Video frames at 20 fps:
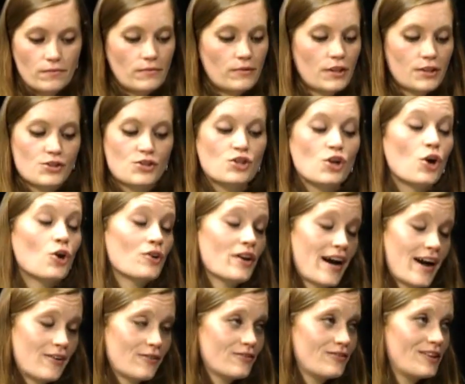there's no
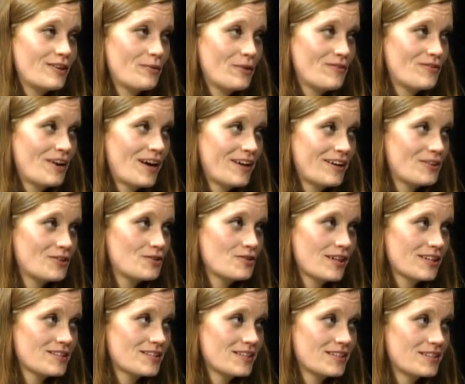doubt that we've got to
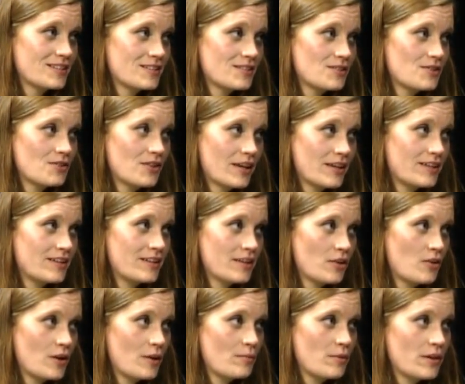address Citizens United
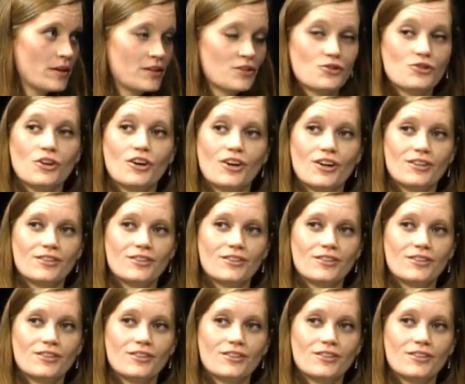and corporate We're running control. out of